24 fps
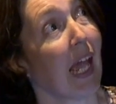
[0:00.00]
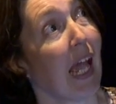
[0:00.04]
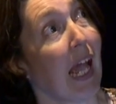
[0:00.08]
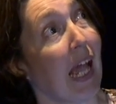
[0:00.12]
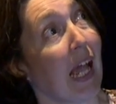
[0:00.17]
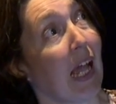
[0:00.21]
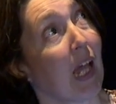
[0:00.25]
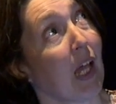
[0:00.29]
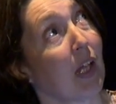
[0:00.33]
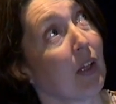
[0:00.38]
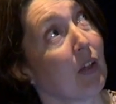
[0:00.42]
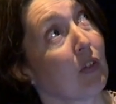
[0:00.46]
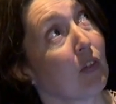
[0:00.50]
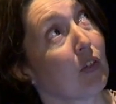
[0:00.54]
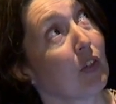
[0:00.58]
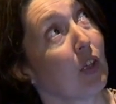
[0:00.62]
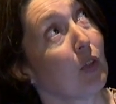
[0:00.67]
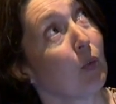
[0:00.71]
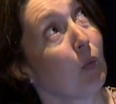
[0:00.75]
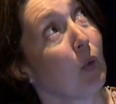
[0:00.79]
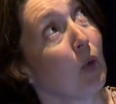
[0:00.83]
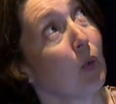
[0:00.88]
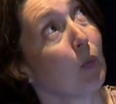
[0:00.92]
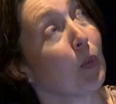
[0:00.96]
And
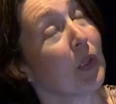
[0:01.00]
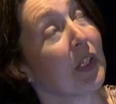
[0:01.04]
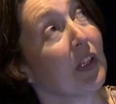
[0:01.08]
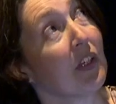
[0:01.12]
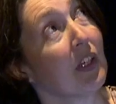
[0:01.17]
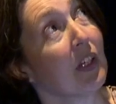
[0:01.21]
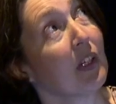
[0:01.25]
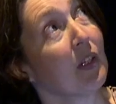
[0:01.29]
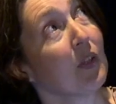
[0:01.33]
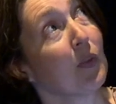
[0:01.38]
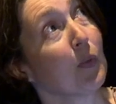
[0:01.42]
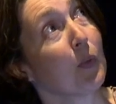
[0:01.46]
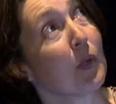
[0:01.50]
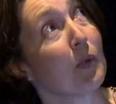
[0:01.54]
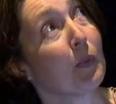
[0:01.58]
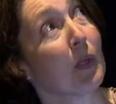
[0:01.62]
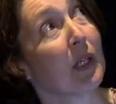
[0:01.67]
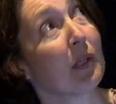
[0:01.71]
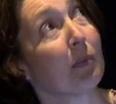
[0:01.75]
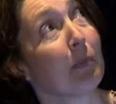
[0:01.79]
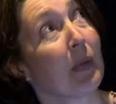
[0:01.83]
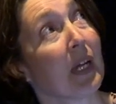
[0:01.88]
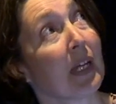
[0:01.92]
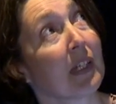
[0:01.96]
so what we did is we
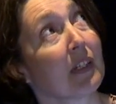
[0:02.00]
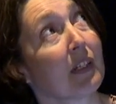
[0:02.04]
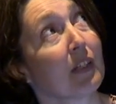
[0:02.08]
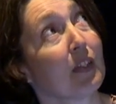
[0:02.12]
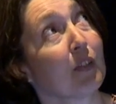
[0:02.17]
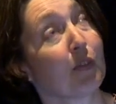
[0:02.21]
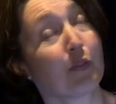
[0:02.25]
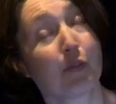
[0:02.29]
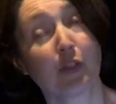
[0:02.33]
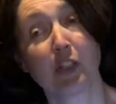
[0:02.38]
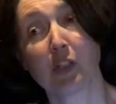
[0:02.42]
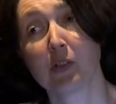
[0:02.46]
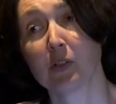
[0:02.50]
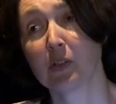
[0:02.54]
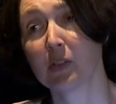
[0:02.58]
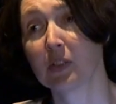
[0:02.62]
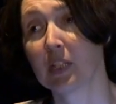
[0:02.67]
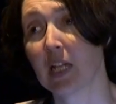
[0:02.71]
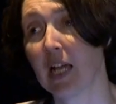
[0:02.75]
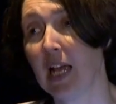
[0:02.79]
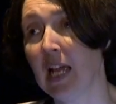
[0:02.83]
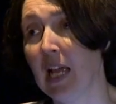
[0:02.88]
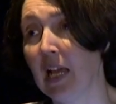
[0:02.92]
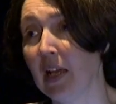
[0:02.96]
went back to the field
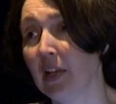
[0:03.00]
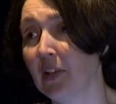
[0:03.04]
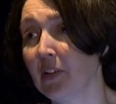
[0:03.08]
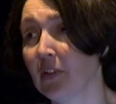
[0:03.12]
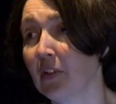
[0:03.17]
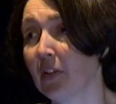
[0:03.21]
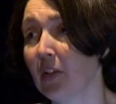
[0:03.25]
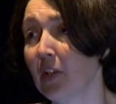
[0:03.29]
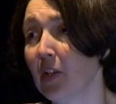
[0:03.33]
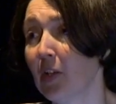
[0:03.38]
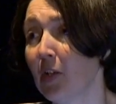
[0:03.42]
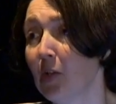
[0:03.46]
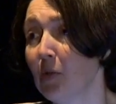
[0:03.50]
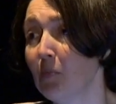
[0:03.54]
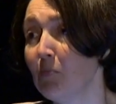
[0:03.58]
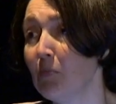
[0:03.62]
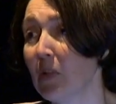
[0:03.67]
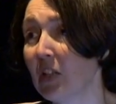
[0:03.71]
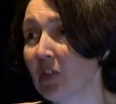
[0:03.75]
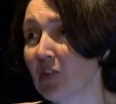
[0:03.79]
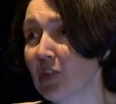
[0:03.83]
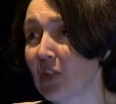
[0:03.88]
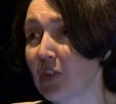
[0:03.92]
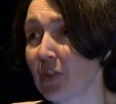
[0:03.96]
and
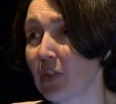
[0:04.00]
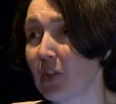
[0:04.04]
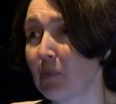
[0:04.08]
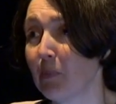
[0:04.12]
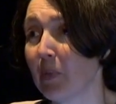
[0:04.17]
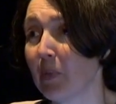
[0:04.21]
measured the